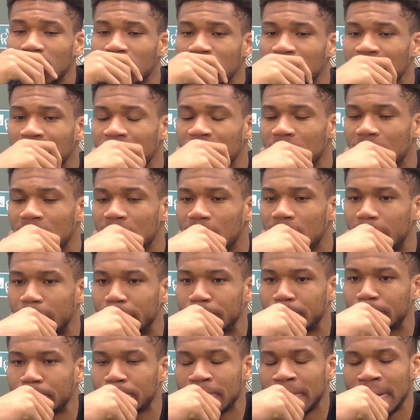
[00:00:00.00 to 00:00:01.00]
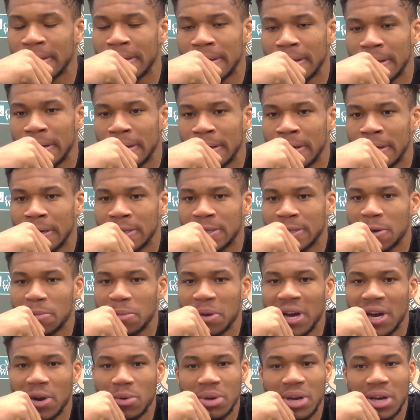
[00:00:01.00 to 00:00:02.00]
So it's gonna be
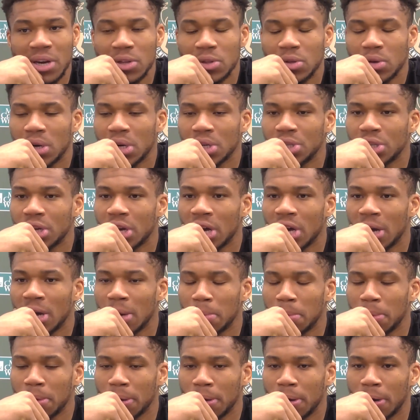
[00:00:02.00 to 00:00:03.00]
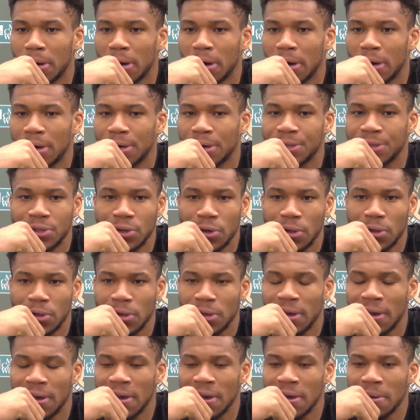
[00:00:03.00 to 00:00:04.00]
hard. We gotta do our job, uh, enjoy the
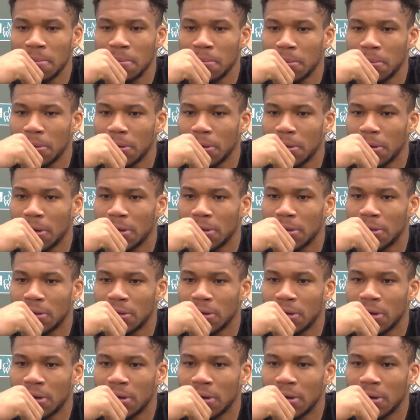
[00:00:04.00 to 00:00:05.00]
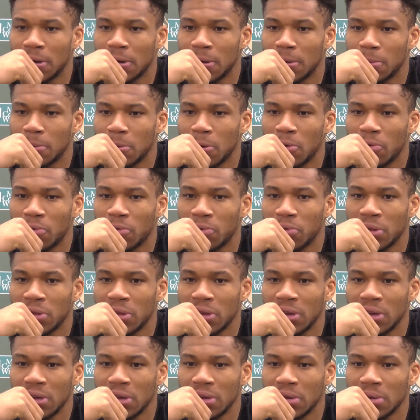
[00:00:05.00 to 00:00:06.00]
game, and uh,
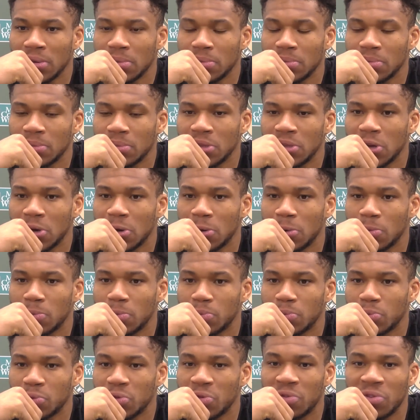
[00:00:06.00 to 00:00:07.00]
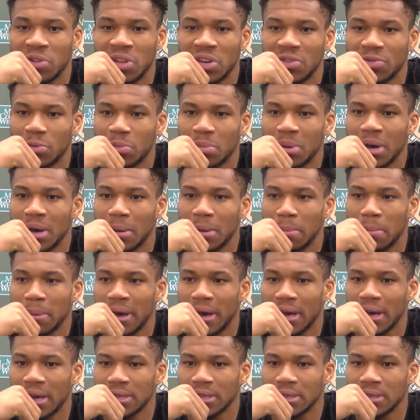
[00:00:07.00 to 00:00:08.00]
hopefully, you know, we've learned from our
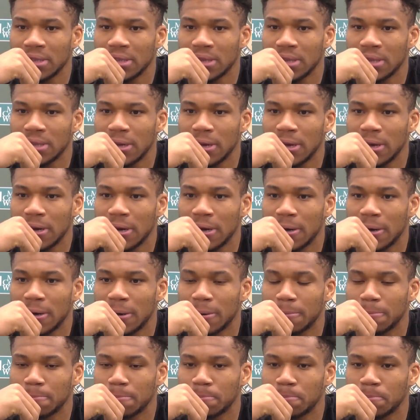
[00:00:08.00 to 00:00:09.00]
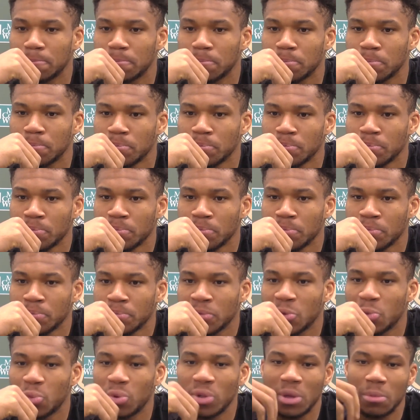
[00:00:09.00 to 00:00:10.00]
past and um,
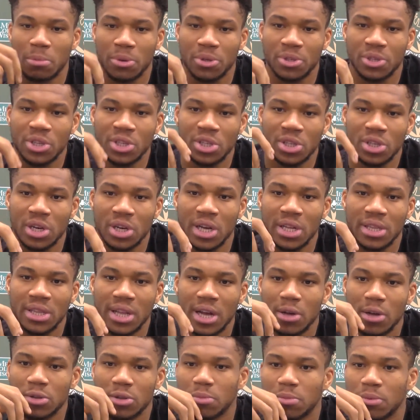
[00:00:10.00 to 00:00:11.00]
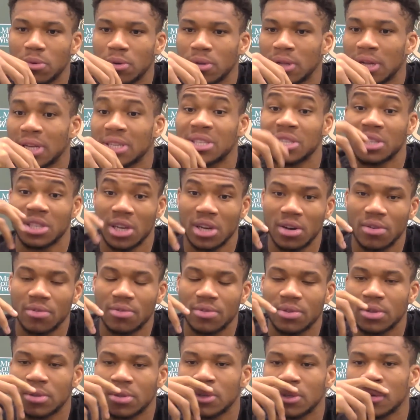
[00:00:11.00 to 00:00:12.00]
we're in a position right now to put
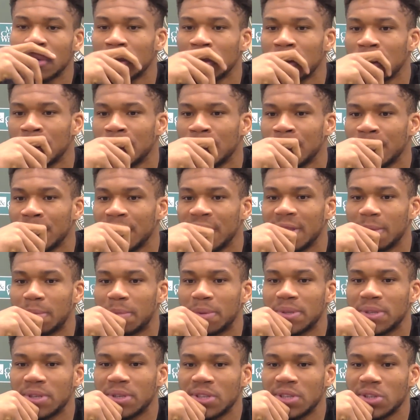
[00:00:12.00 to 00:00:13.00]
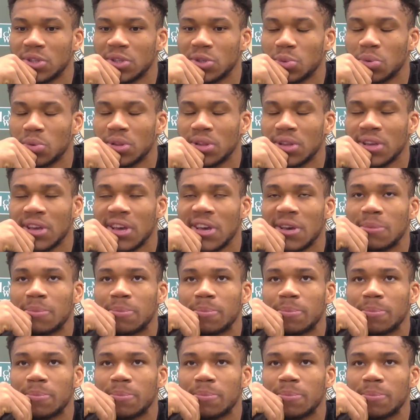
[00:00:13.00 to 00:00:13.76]
ourselves in a position to win the game.